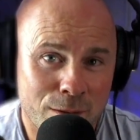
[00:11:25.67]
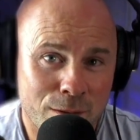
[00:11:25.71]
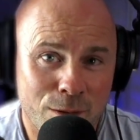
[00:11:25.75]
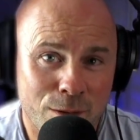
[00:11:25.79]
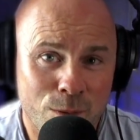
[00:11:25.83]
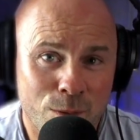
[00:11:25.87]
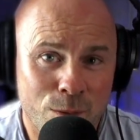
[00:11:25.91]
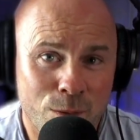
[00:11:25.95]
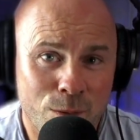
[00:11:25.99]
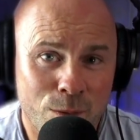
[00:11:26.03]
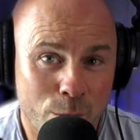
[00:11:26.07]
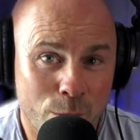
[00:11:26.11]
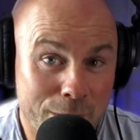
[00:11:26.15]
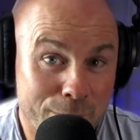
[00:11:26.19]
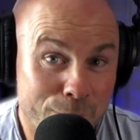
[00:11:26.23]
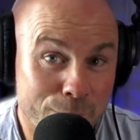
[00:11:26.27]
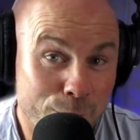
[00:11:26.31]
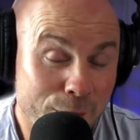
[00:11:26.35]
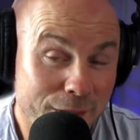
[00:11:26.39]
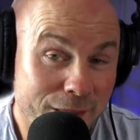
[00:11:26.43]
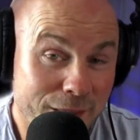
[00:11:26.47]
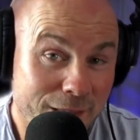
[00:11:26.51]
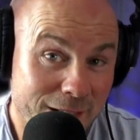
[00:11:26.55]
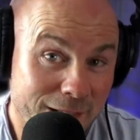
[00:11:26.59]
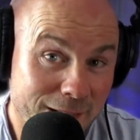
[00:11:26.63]
You know
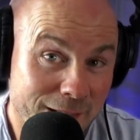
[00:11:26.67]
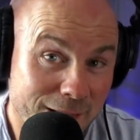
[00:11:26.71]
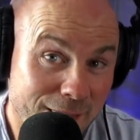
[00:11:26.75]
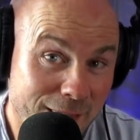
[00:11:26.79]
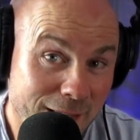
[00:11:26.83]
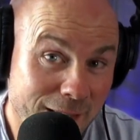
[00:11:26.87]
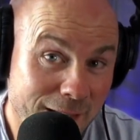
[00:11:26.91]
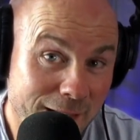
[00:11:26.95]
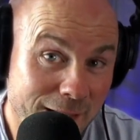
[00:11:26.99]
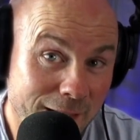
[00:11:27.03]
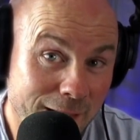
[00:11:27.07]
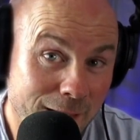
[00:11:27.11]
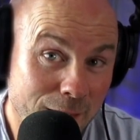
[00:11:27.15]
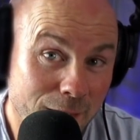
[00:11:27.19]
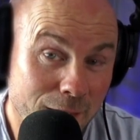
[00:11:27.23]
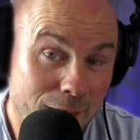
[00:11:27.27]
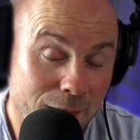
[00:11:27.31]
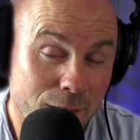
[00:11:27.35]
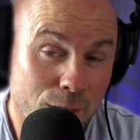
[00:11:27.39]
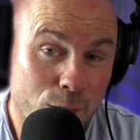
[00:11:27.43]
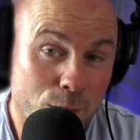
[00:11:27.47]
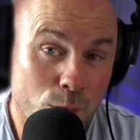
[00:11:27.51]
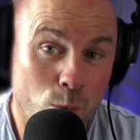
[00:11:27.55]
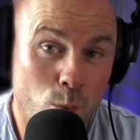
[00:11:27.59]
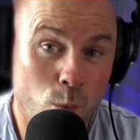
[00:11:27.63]
everything they
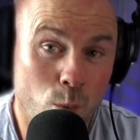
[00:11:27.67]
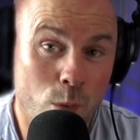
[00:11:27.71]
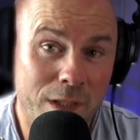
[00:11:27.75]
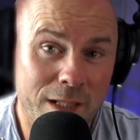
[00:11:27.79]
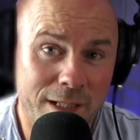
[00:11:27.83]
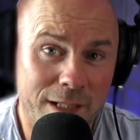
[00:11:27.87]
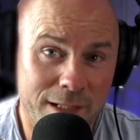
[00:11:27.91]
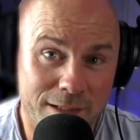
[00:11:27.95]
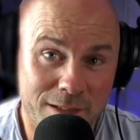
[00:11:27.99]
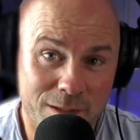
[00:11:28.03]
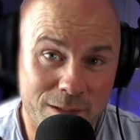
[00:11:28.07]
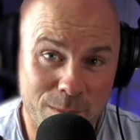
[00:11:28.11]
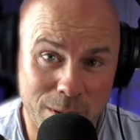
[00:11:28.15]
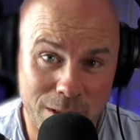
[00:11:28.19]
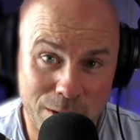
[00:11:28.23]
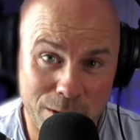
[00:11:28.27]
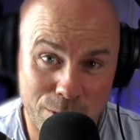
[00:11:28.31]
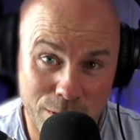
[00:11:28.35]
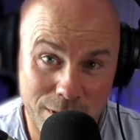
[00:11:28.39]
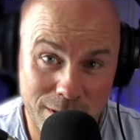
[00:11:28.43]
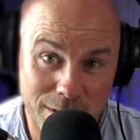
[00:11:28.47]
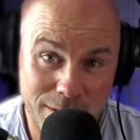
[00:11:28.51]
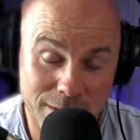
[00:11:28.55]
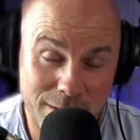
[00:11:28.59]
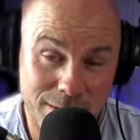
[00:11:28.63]
will
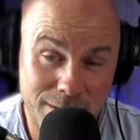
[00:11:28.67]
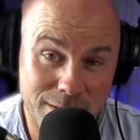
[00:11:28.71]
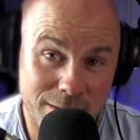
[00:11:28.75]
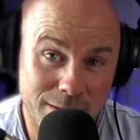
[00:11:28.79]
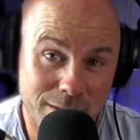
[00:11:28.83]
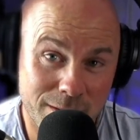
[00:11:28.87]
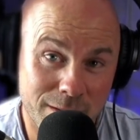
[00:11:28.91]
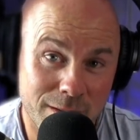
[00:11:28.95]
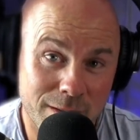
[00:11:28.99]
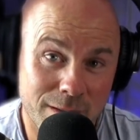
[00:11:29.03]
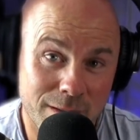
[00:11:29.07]
experience.